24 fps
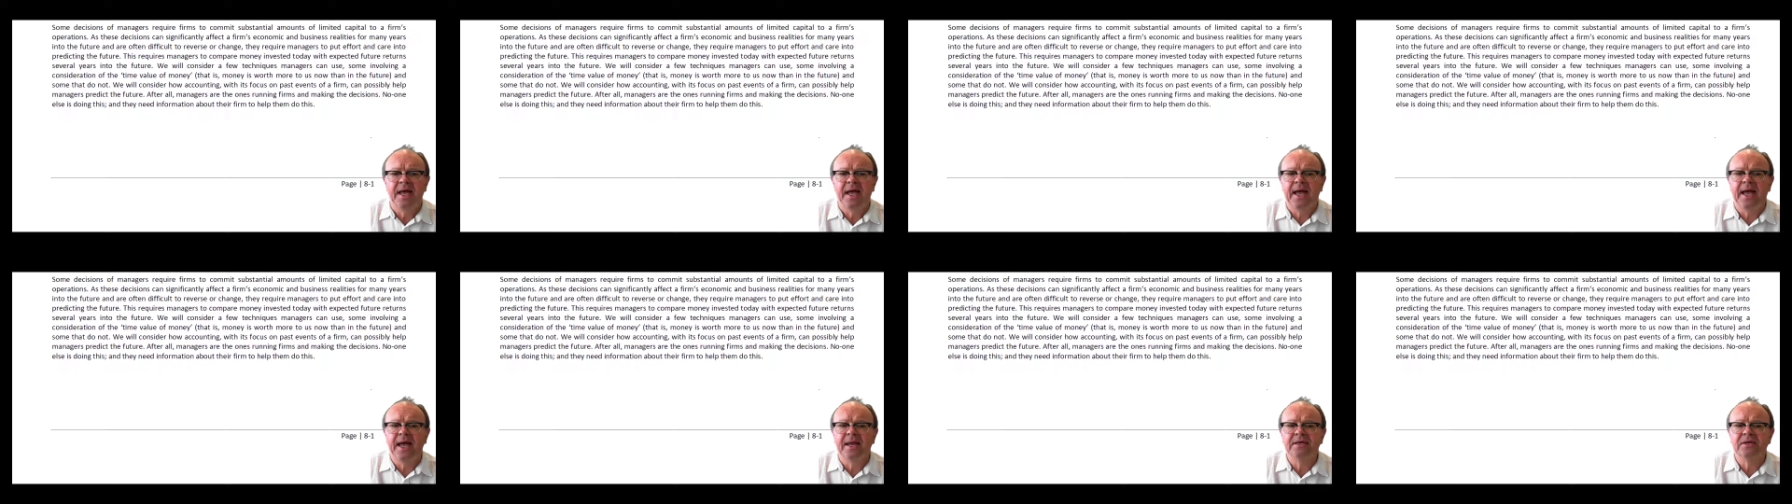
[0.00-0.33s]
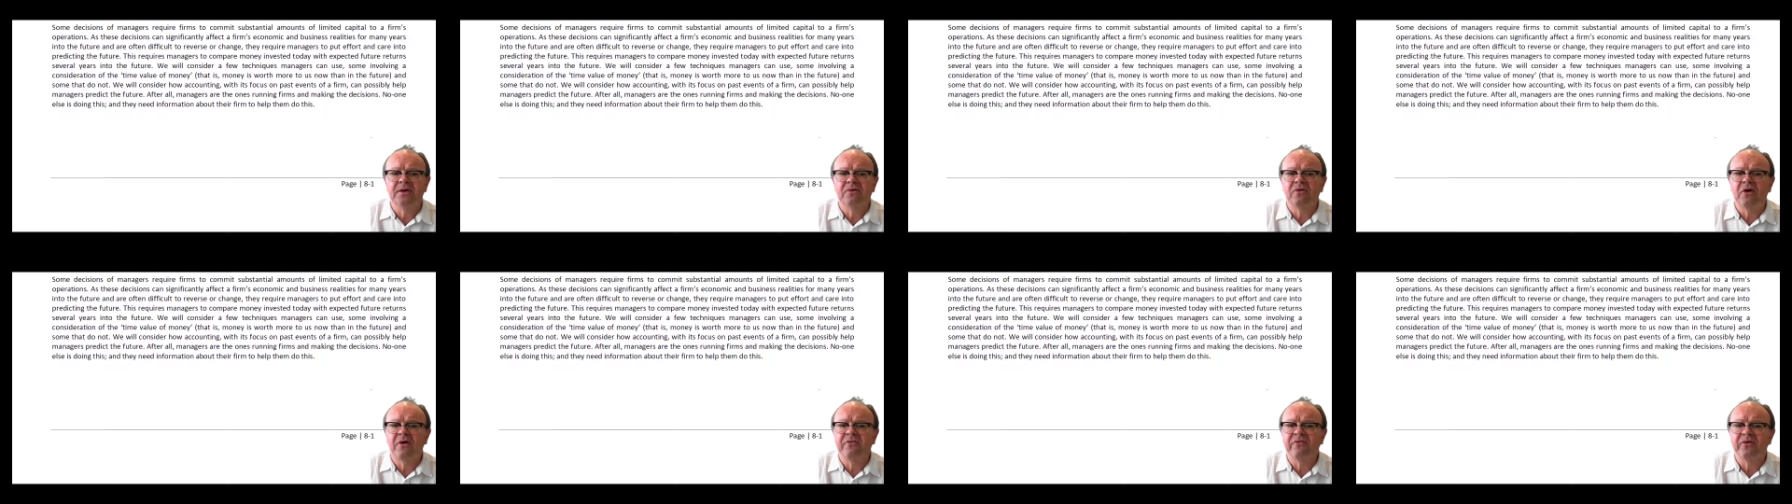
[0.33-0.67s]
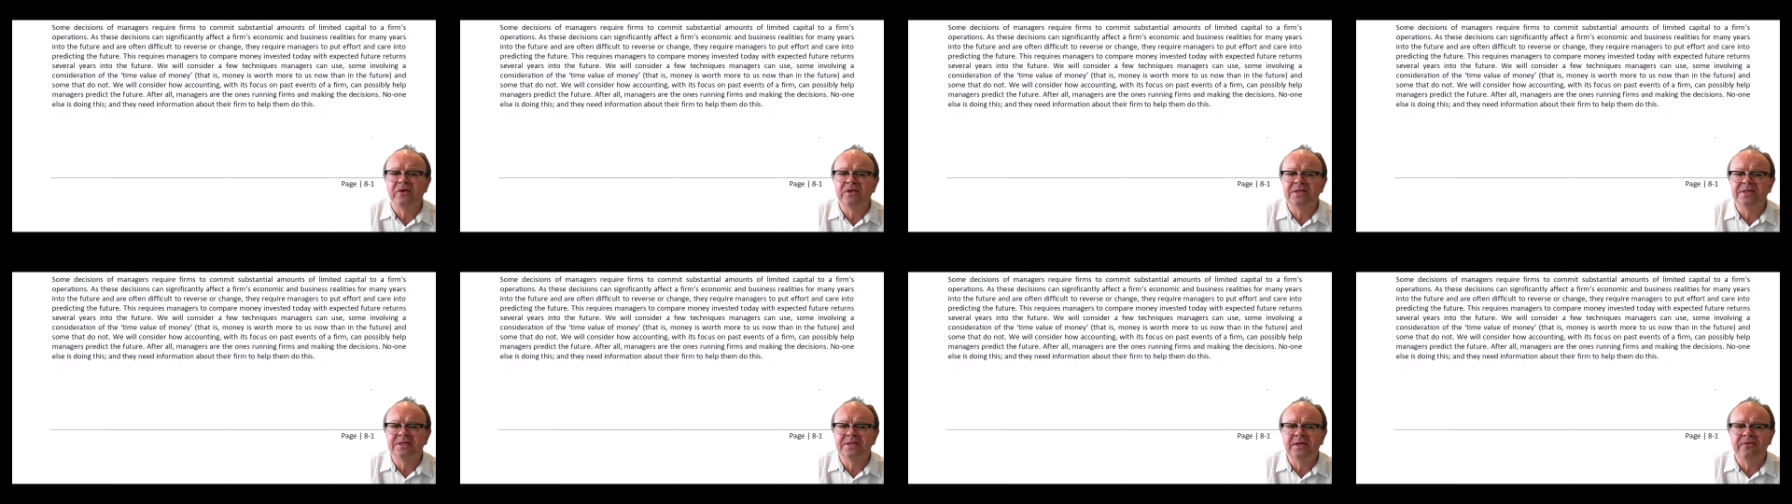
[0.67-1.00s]
and are
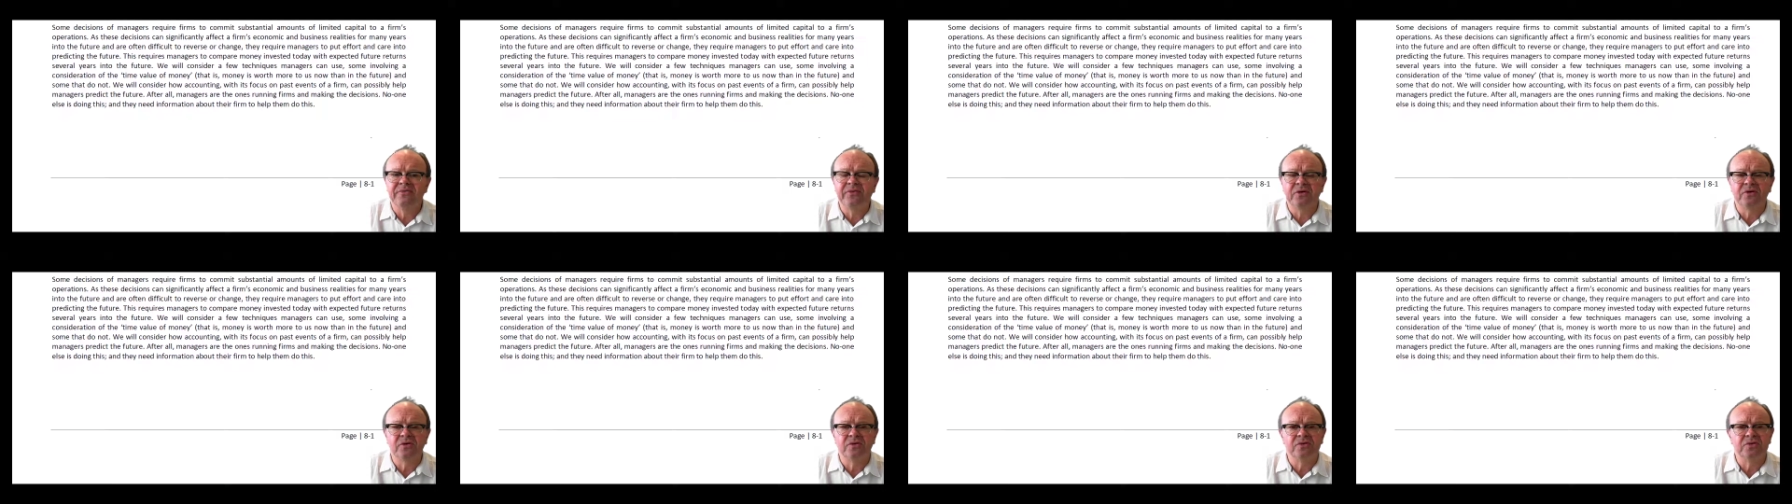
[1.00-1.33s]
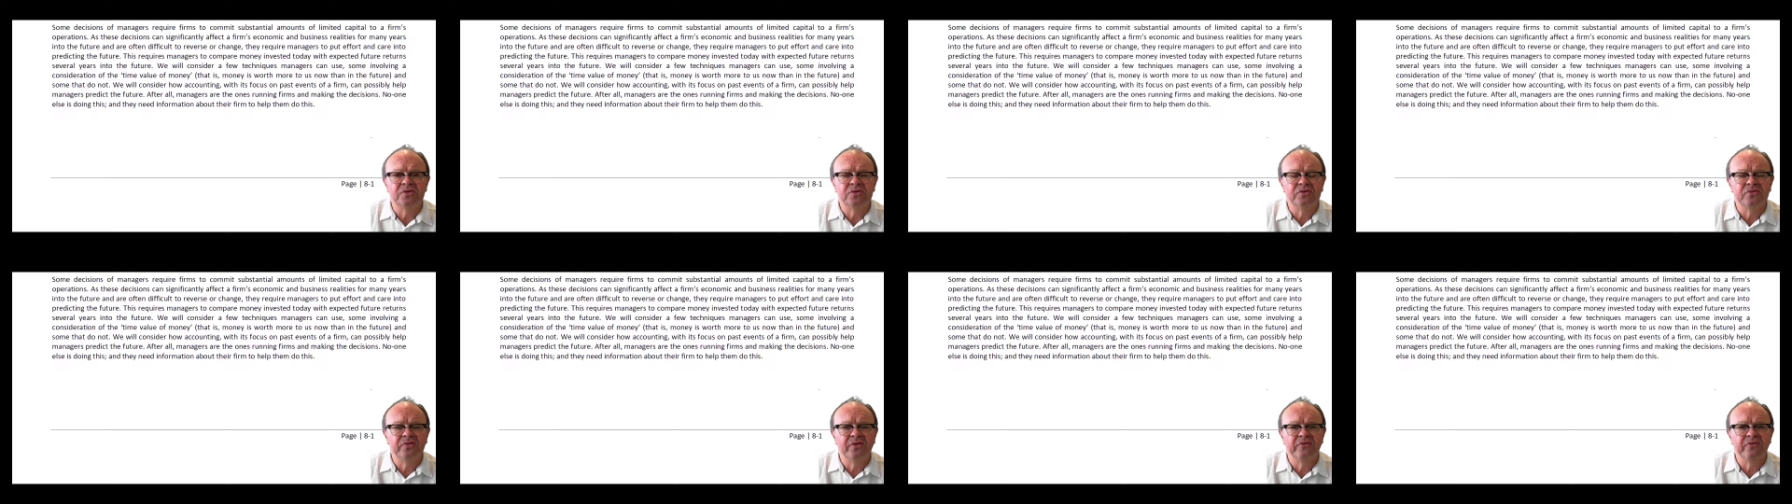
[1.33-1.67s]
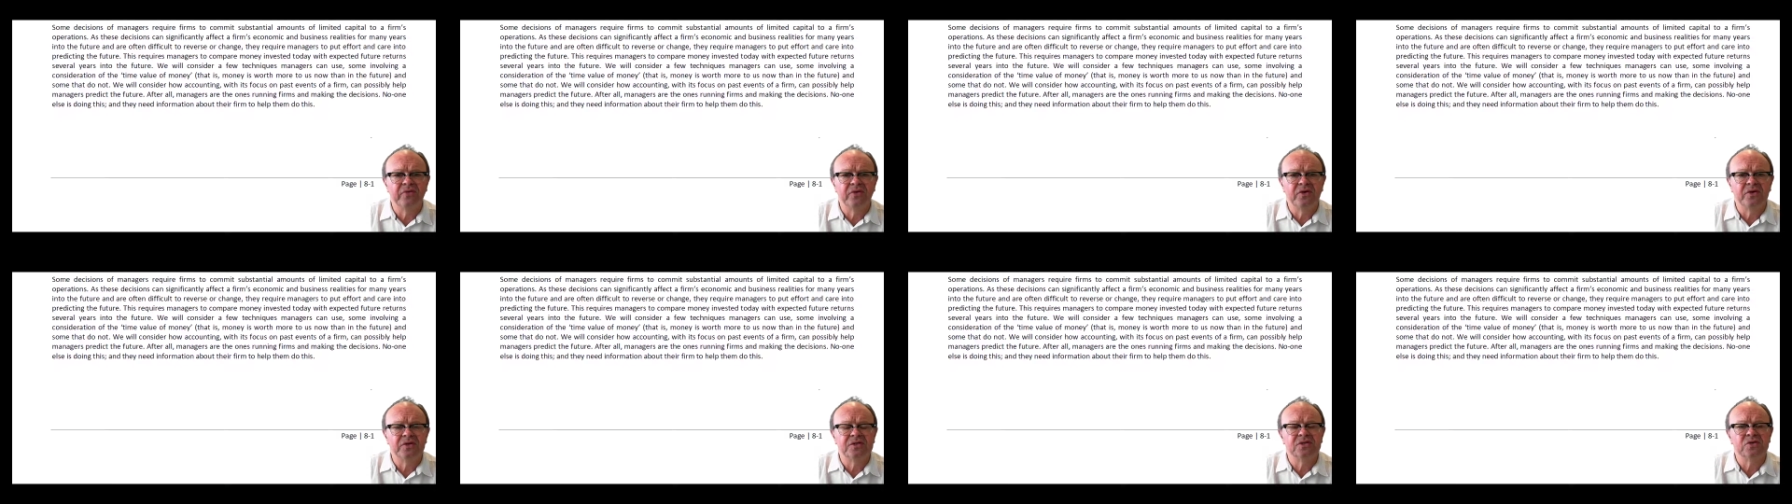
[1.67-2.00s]
often difficult to
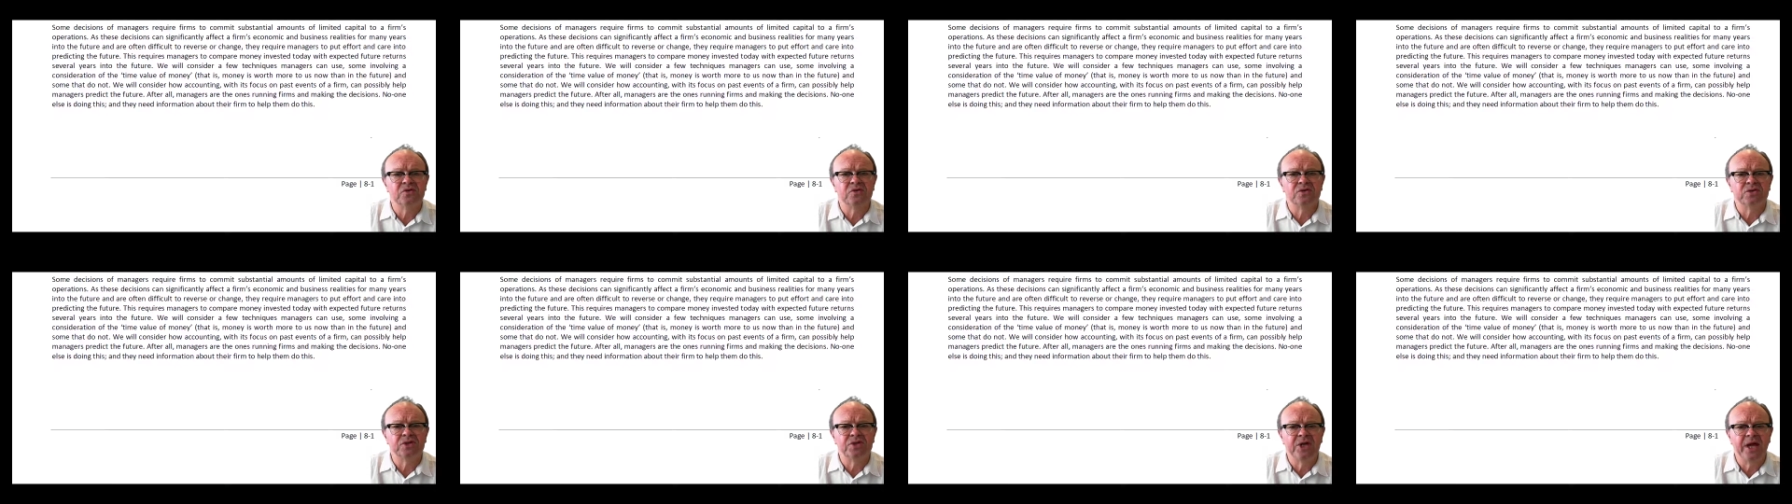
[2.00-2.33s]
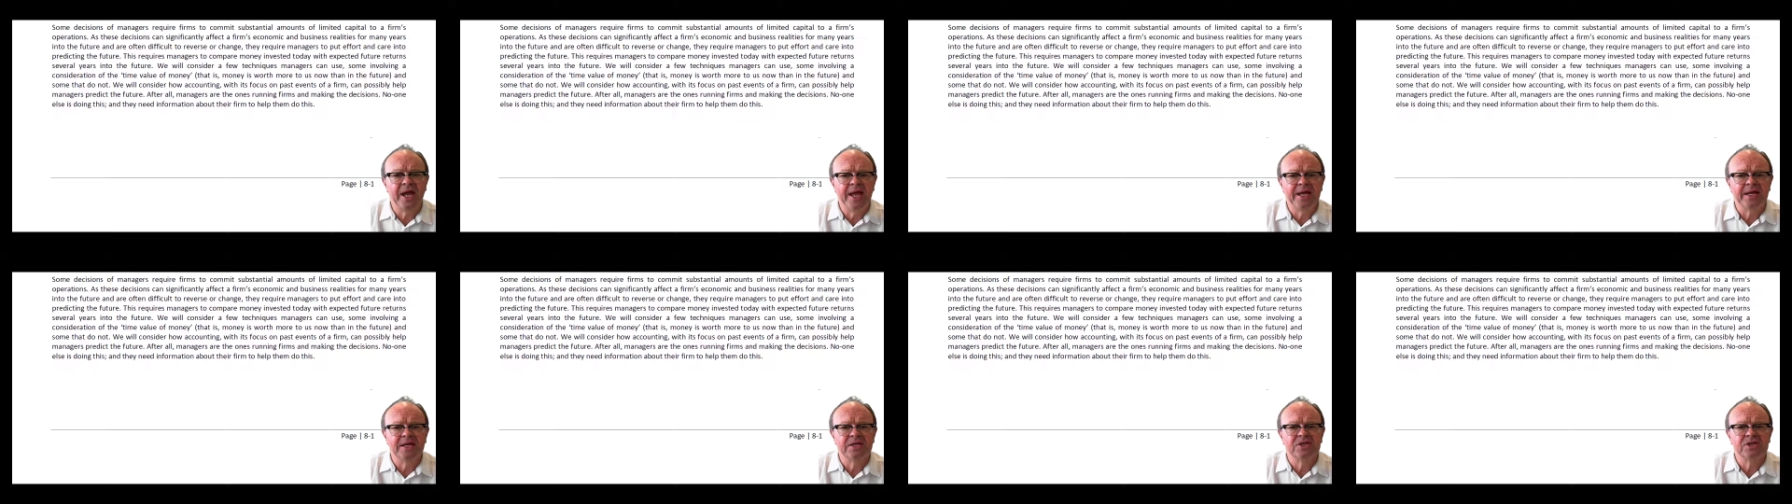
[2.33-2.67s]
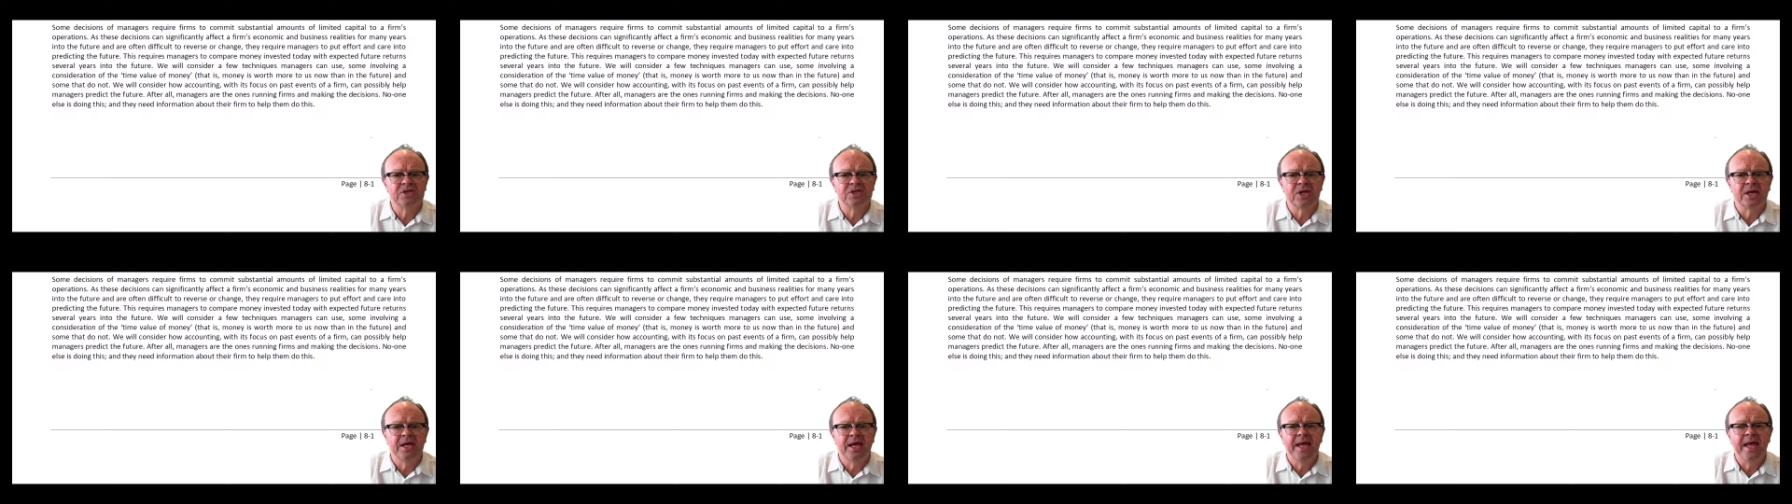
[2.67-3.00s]
reverse or
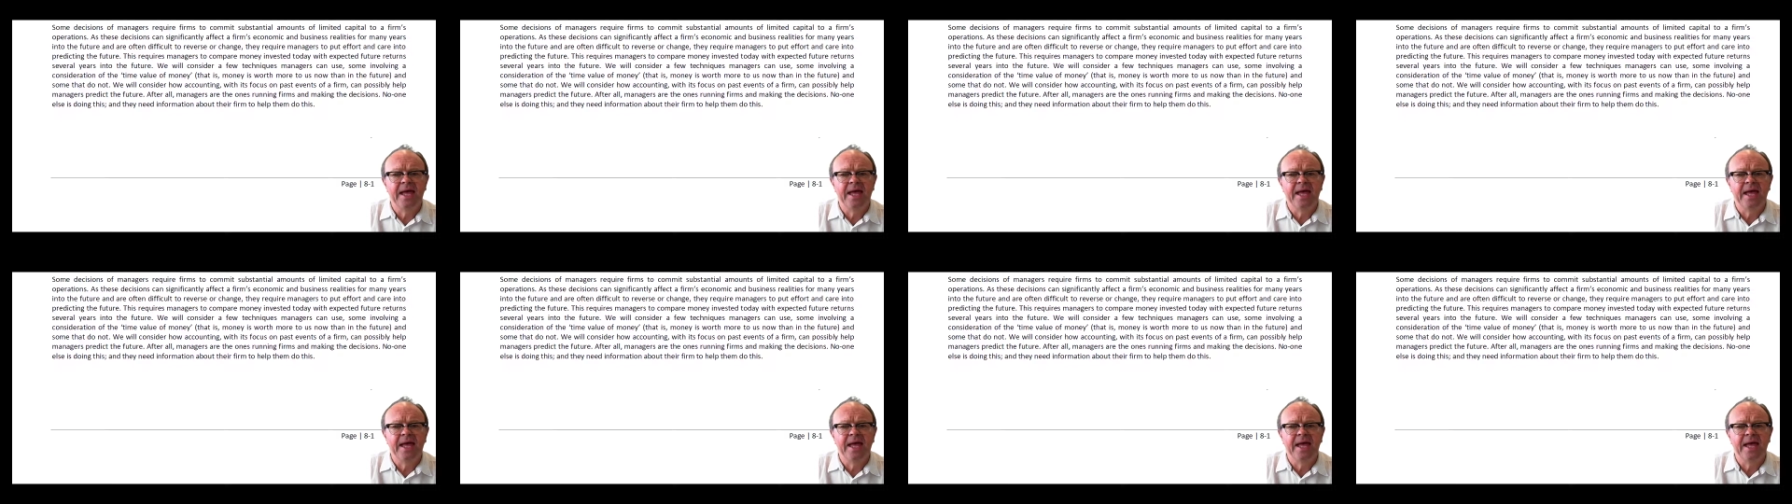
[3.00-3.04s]
change,